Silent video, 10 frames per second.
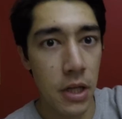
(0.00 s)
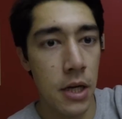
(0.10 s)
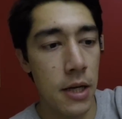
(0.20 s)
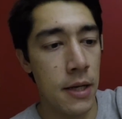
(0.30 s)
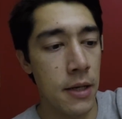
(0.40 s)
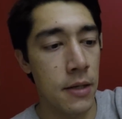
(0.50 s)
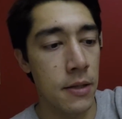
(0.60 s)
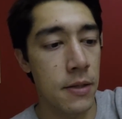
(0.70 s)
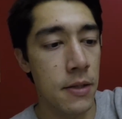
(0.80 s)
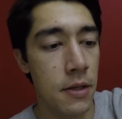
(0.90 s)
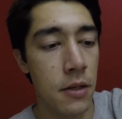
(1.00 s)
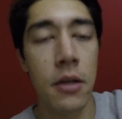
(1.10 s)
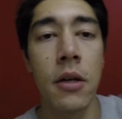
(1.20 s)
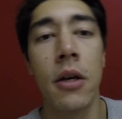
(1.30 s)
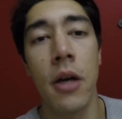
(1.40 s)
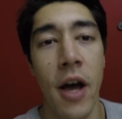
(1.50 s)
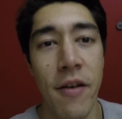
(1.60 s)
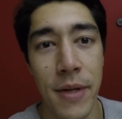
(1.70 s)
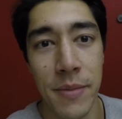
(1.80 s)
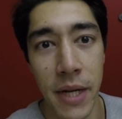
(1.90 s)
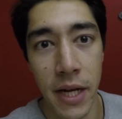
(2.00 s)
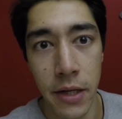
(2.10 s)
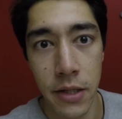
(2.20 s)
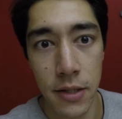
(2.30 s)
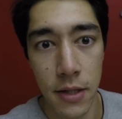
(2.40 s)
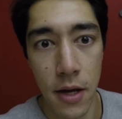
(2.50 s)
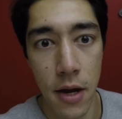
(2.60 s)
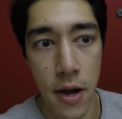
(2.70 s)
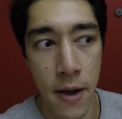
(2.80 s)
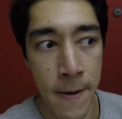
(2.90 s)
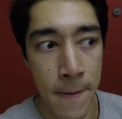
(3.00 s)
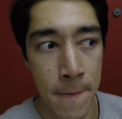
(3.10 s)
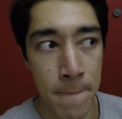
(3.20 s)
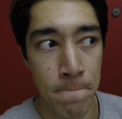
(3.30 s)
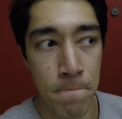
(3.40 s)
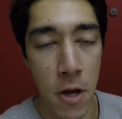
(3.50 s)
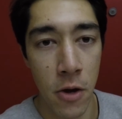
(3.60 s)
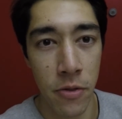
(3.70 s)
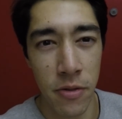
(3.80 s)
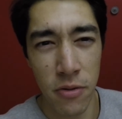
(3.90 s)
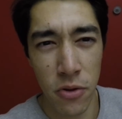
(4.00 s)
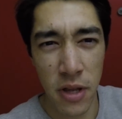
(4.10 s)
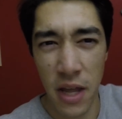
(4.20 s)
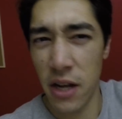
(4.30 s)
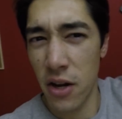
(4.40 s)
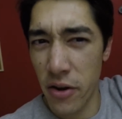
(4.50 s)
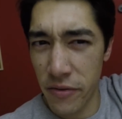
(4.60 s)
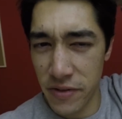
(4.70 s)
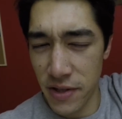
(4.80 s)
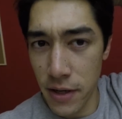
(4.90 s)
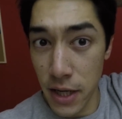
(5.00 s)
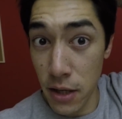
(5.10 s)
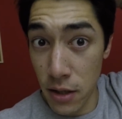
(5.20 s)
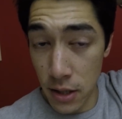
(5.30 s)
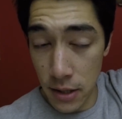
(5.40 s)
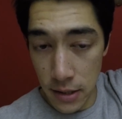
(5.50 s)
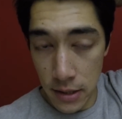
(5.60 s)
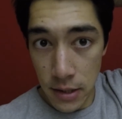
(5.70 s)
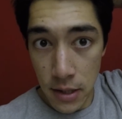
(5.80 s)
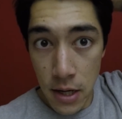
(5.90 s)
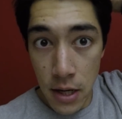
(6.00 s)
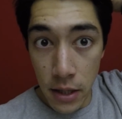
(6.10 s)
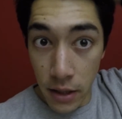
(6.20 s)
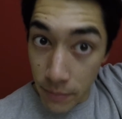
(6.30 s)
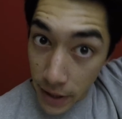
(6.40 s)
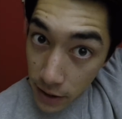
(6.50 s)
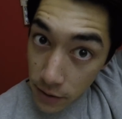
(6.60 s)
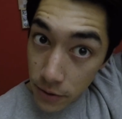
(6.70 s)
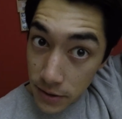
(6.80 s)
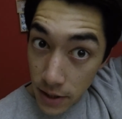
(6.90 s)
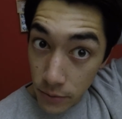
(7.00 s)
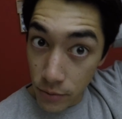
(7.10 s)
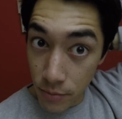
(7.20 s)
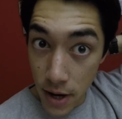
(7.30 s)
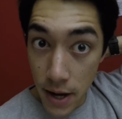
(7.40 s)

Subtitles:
It is 1:30 midnight on the night of Sunday, and I'm back at the hotel room.